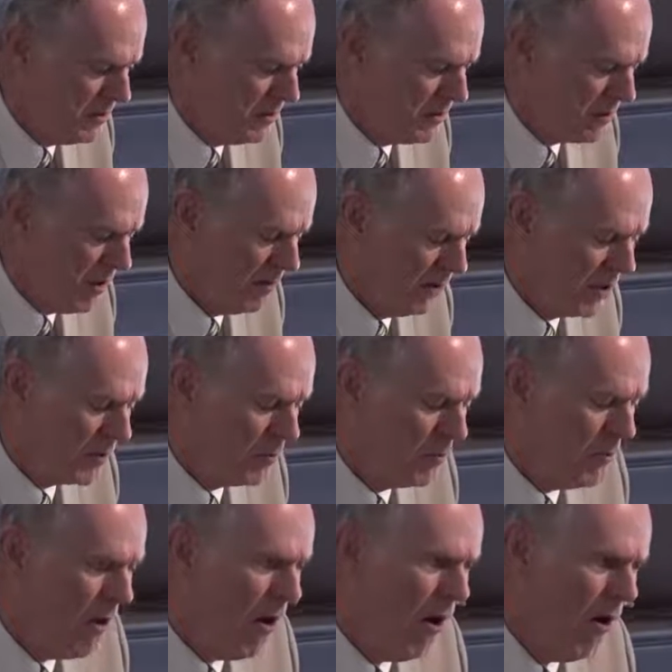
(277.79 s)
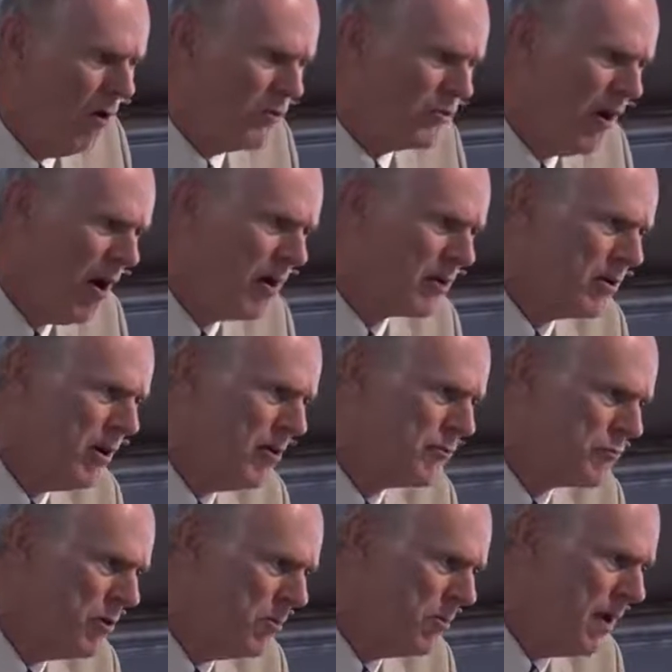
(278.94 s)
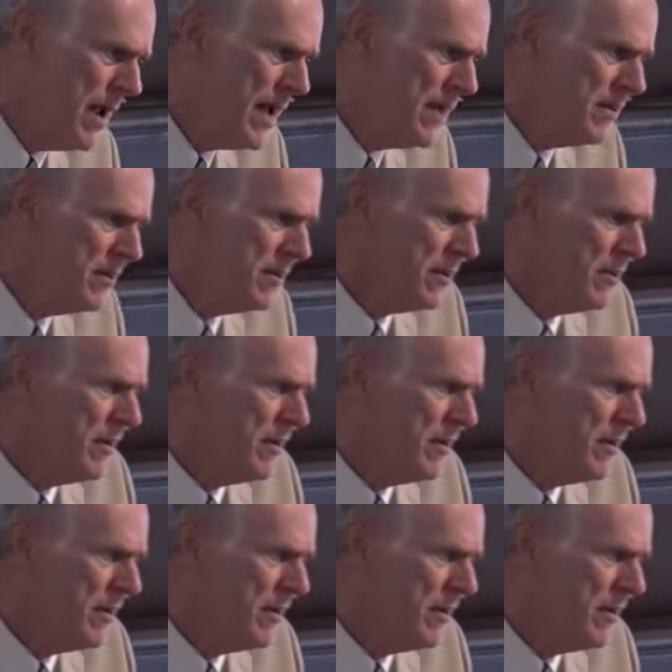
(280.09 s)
crumbling walls, hot contraband,